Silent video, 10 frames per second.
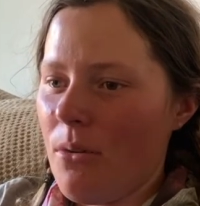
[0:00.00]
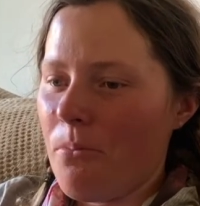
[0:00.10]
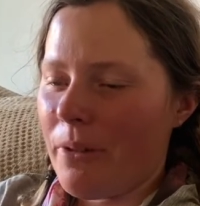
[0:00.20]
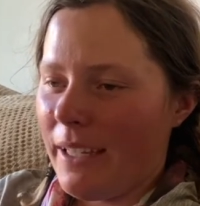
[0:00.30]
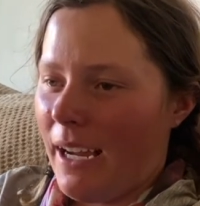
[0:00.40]

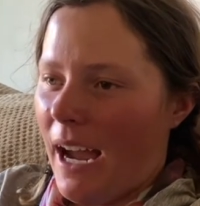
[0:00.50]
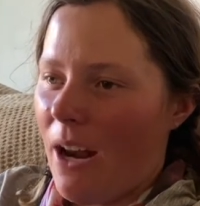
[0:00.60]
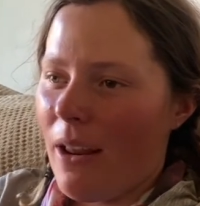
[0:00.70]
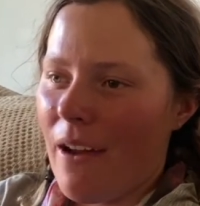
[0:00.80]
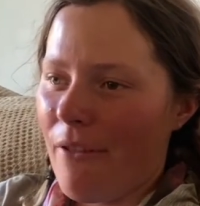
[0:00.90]
was like, I
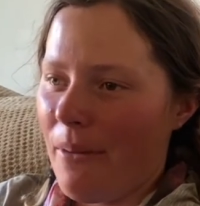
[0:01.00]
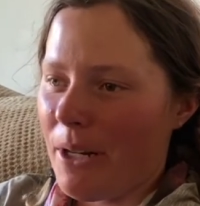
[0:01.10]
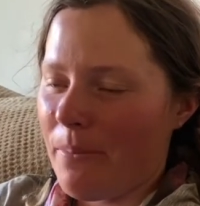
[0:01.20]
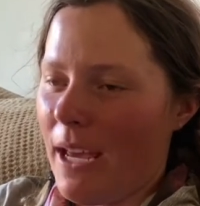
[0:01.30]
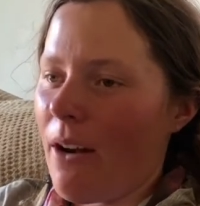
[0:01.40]
don't have very
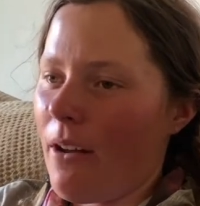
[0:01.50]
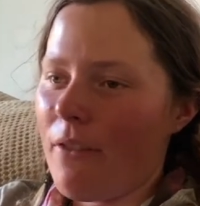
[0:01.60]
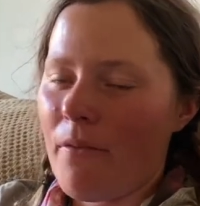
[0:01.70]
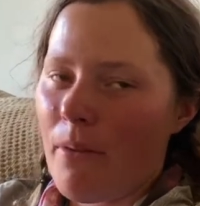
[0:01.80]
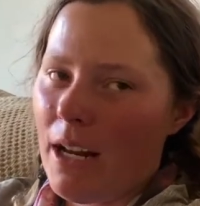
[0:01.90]
much money. I don't have
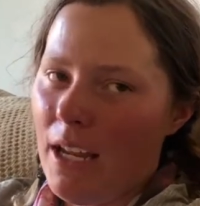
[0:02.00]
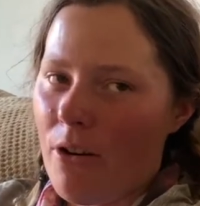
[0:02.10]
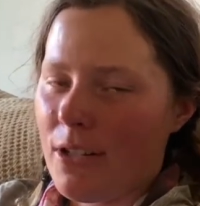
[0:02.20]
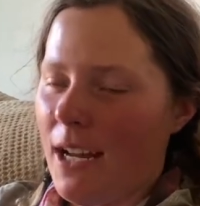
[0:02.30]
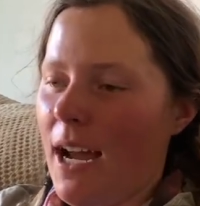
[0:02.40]
enough money
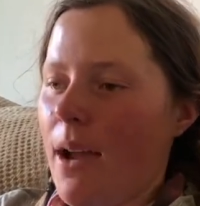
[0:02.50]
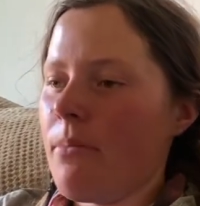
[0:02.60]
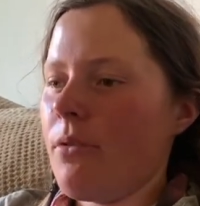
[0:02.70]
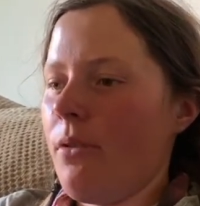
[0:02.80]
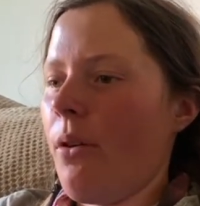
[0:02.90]
or time
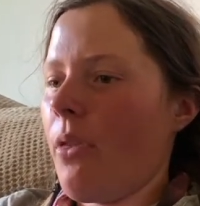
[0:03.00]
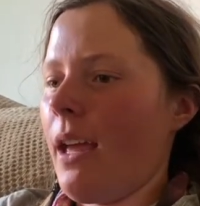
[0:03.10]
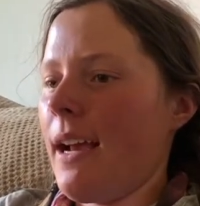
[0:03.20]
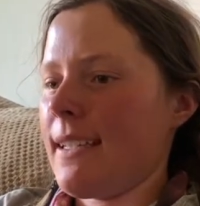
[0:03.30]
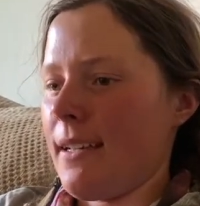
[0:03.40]
to do the whole
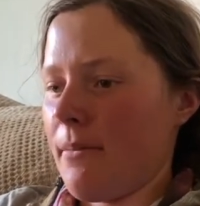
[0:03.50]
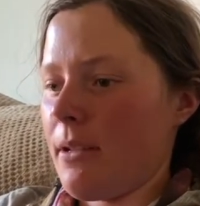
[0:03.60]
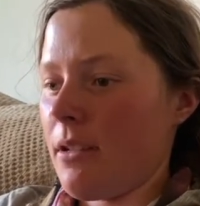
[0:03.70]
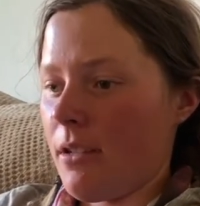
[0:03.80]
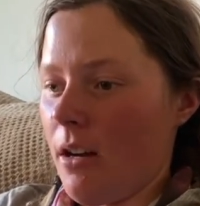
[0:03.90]
thing because I was
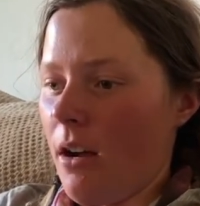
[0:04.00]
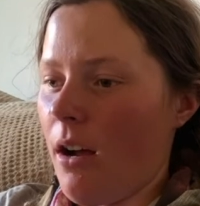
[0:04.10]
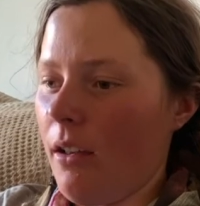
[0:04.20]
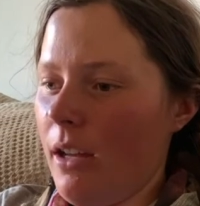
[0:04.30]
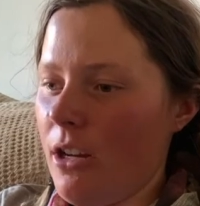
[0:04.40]
about to start
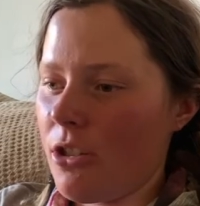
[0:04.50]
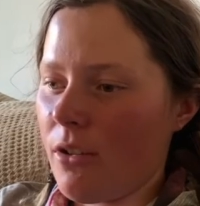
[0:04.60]
college.